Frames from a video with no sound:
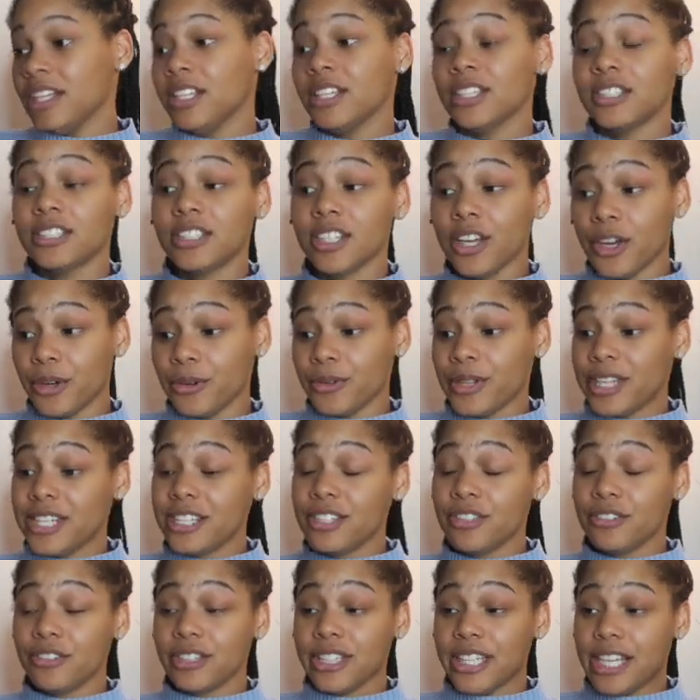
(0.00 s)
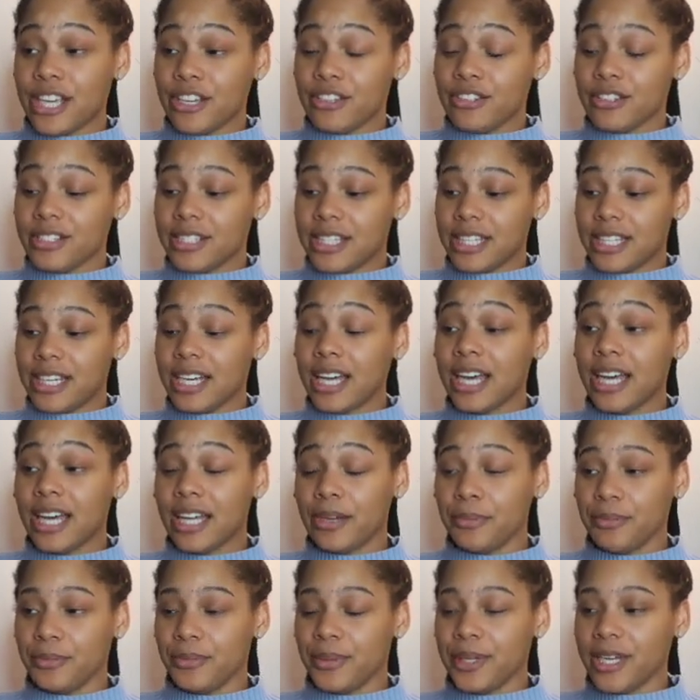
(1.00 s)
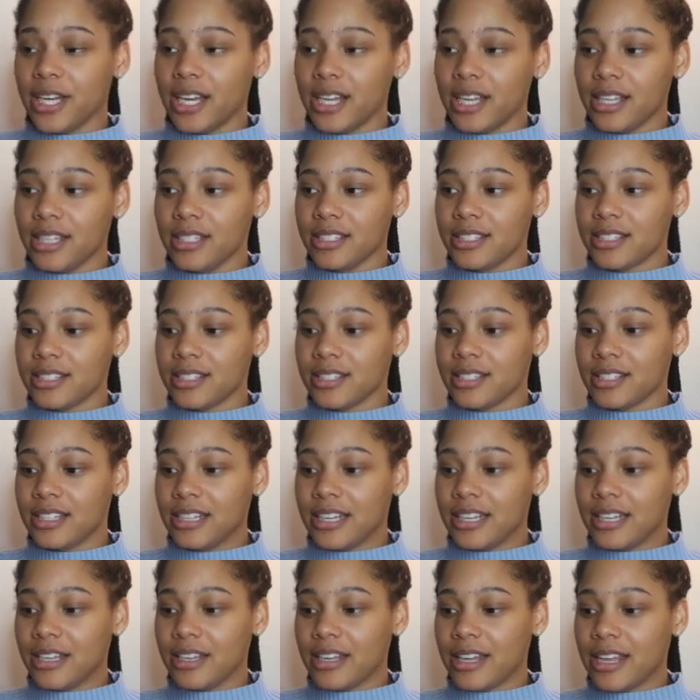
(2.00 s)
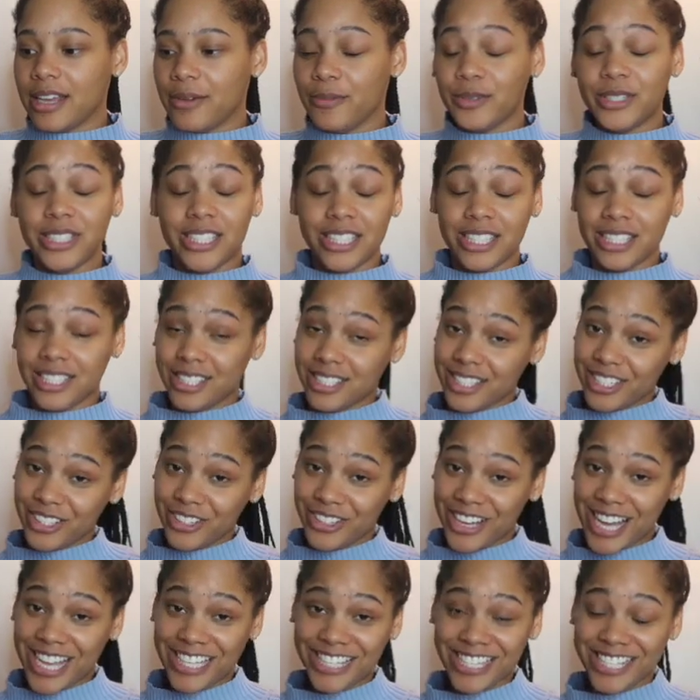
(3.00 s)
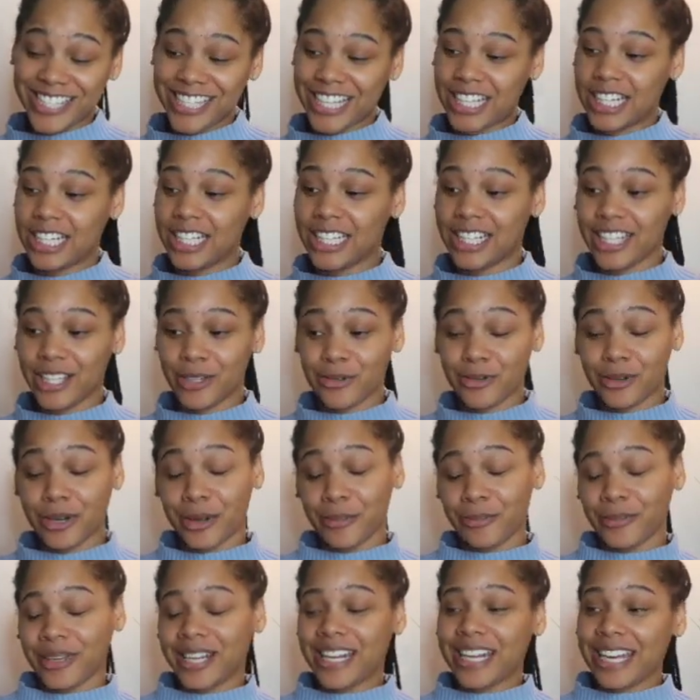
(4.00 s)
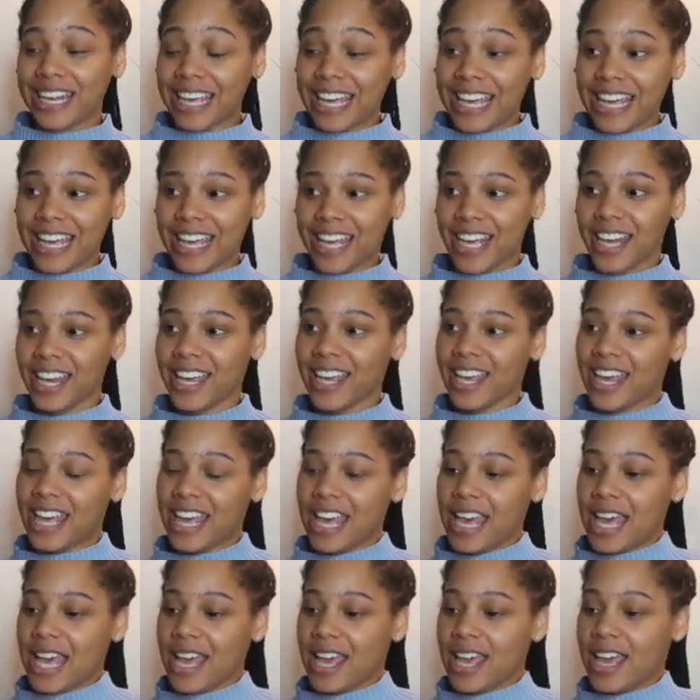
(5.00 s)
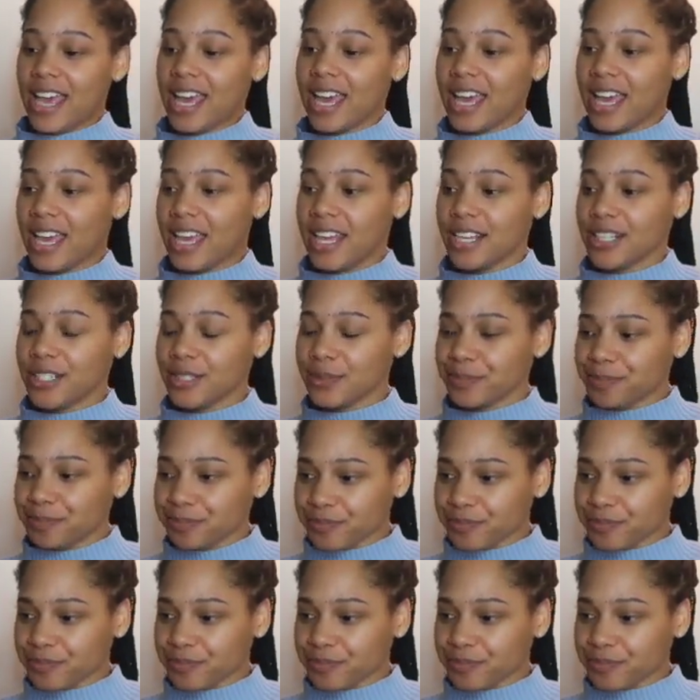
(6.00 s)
So this is a really interesting cut because she still hasn't said anything. We're a minute in and